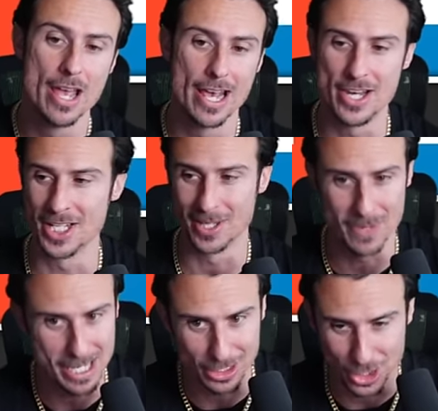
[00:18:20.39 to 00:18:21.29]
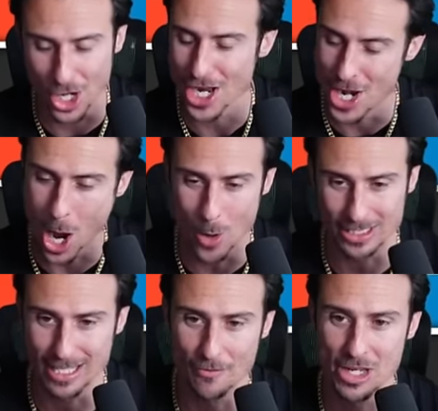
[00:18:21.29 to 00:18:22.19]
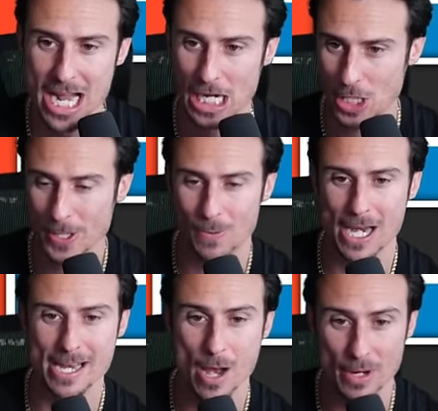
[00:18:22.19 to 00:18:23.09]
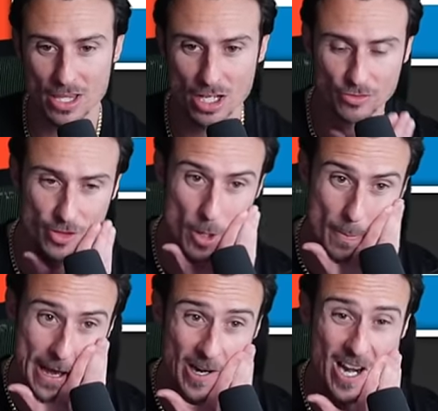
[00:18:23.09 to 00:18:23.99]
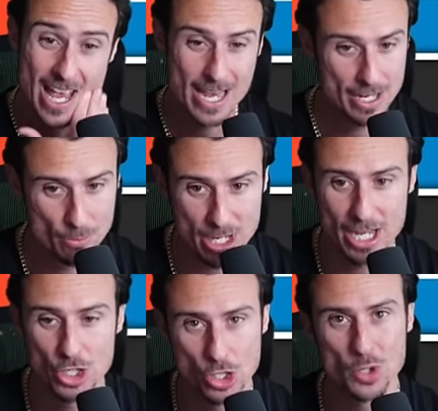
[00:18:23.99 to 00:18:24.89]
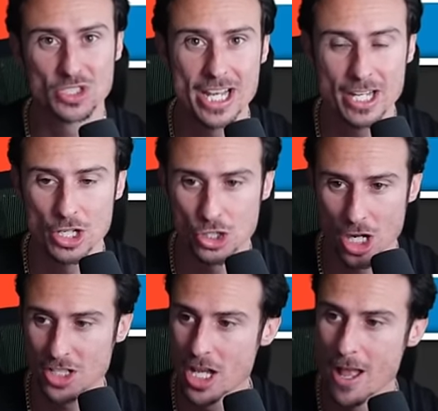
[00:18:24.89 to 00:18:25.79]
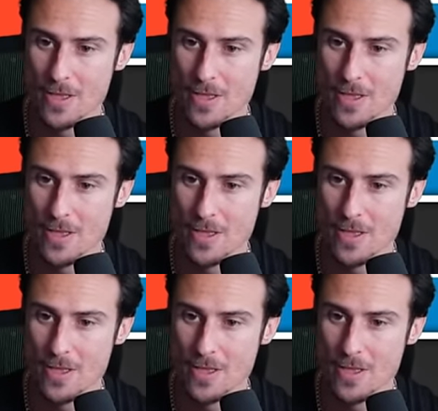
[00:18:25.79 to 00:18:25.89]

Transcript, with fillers: It doesn't mean it's good. No, it's definitely not good right now, but it does feel better and we it shows they can adjust.